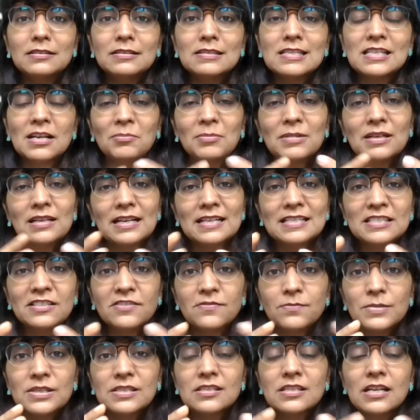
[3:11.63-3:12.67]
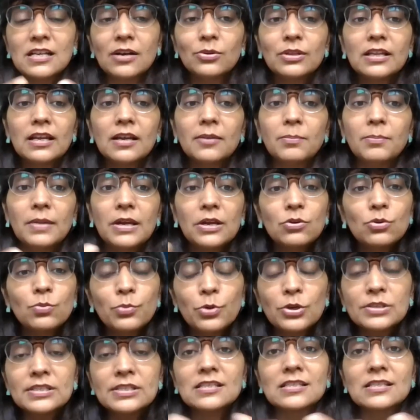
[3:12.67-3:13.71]
some clients have missed out their payroll
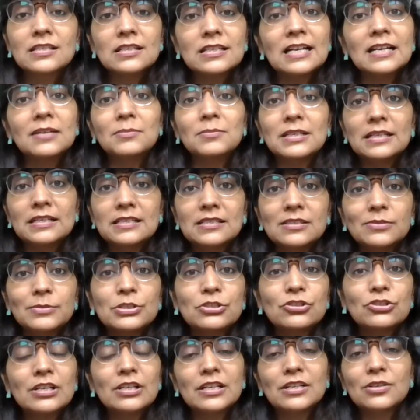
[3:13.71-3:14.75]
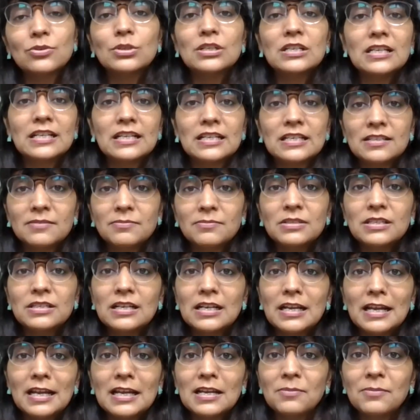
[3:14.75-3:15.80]
processing timelines, which led to delay
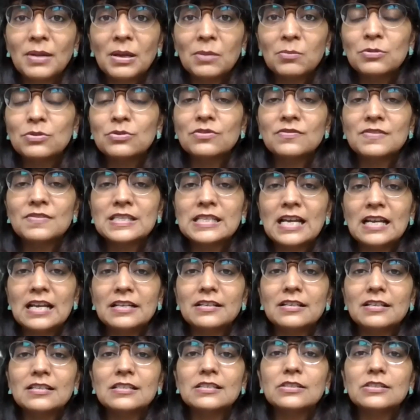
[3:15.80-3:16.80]
in payment of salary.